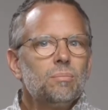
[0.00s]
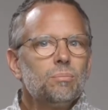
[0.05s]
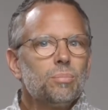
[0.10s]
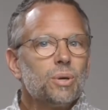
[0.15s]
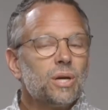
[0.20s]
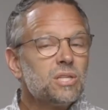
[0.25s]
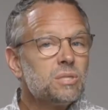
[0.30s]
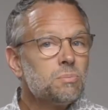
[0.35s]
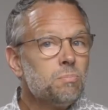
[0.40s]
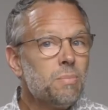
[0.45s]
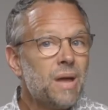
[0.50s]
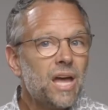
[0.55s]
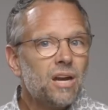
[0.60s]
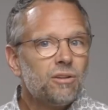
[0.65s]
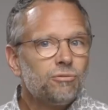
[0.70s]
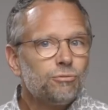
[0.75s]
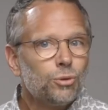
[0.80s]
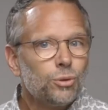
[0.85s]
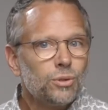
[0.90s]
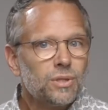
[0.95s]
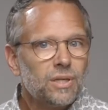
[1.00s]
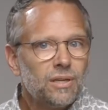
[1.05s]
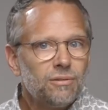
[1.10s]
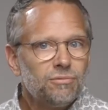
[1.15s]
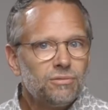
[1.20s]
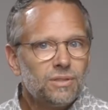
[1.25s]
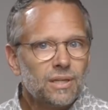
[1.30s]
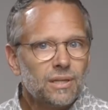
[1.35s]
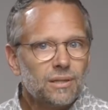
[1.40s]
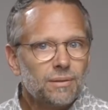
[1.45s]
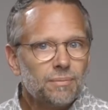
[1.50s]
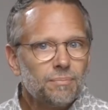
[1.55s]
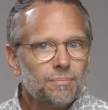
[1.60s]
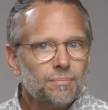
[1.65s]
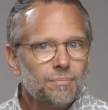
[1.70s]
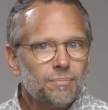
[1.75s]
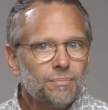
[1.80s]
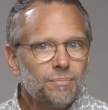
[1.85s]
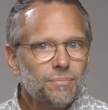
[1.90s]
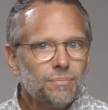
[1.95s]
brings manifold gifting,
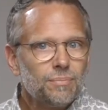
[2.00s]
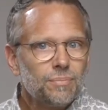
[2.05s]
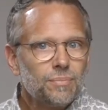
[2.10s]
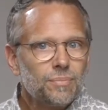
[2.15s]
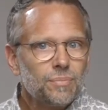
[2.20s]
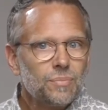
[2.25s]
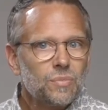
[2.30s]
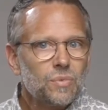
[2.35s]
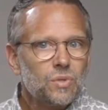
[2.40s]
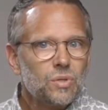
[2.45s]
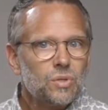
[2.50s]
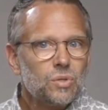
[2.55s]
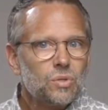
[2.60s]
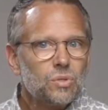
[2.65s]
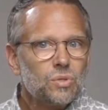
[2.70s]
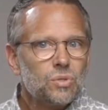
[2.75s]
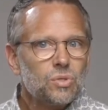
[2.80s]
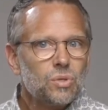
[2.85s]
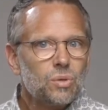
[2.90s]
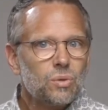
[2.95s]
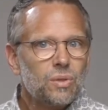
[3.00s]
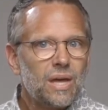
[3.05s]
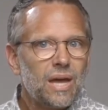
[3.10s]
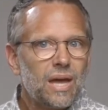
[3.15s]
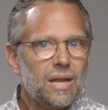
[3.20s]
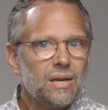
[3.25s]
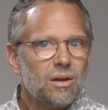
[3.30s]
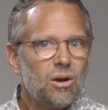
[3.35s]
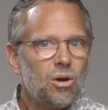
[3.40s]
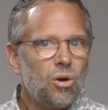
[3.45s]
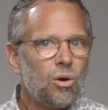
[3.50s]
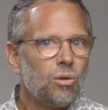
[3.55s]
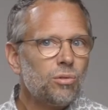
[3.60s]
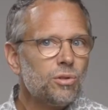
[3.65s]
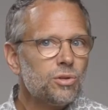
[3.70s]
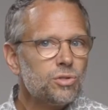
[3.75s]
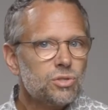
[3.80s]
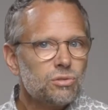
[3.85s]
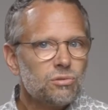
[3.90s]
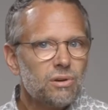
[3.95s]
so that all
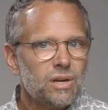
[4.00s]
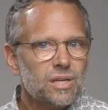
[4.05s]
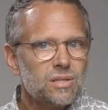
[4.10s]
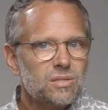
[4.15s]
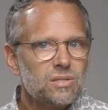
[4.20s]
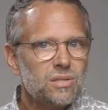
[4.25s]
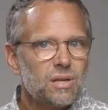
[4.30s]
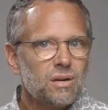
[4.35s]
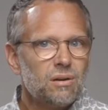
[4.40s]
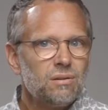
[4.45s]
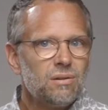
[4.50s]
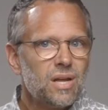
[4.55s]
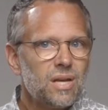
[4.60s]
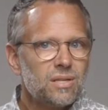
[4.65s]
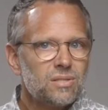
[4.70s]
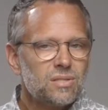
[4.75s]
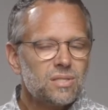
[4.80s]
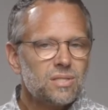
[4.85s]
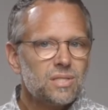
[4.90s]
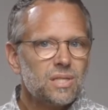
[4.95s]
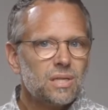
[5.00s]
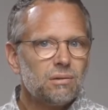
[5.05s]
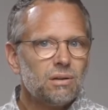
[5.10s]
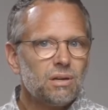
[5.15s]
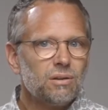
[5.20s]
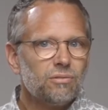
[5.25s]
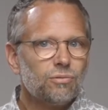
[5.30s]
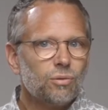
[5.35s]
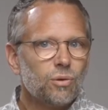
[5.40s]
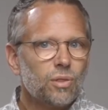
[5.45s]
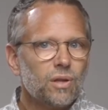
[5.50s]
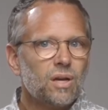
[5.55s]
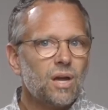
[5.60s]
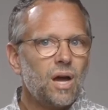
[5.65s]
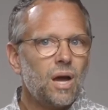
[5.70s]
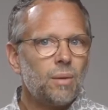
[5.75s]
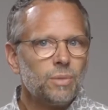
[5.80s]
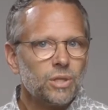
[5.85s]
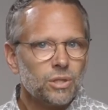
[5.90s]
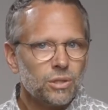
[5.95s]
the strengths that are necessary for the
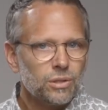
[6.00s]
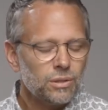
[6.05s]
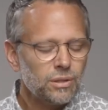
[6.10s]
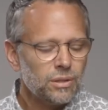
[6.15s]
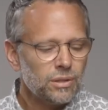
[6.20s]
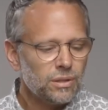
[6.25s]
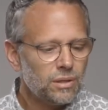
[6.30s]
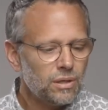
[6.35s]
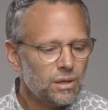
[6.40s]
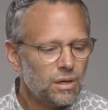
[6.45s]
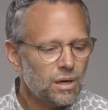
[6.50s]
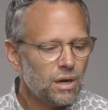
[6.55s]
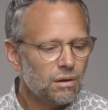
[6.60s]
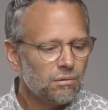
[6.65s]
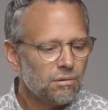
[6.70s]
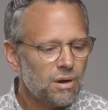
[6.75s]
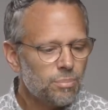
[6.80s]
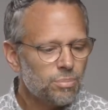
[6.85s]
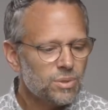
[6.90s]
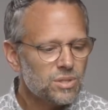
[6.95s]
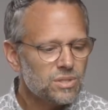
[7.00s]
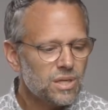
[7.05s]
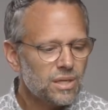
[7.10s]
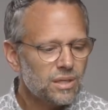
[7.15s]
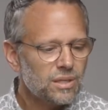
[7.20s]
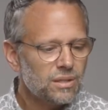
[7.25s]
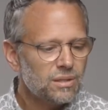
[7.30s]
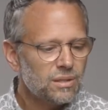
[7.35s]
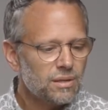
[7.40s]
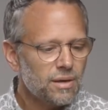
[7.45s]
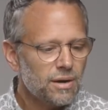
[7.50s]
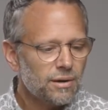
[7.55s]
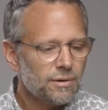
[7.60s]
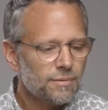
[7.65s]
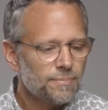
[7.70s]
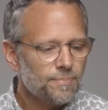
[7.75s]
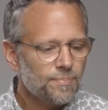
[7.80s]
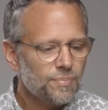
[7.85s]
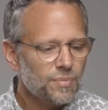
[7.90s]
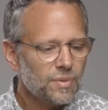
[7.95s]
common good are represented there
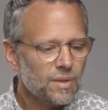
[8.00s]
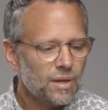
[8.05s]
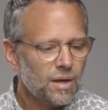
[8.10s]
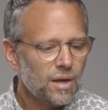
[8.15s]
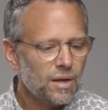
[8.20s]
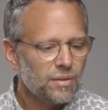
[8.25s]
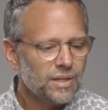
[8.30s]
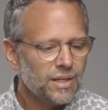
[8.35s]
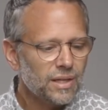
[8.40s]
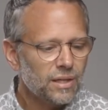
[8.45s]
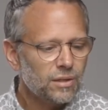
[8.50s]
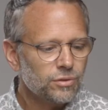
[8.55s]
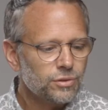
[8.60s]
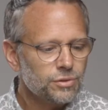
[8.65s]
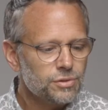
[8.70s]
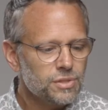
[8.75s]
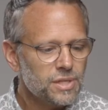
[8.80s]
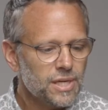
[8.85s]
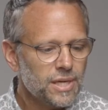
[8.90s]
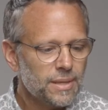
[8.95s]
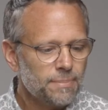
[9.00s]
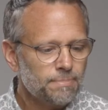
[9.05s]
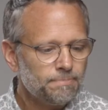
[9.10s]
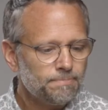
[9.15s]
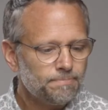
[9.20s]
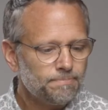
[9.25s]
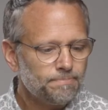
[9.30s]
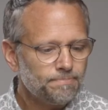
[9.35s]
on the elder team.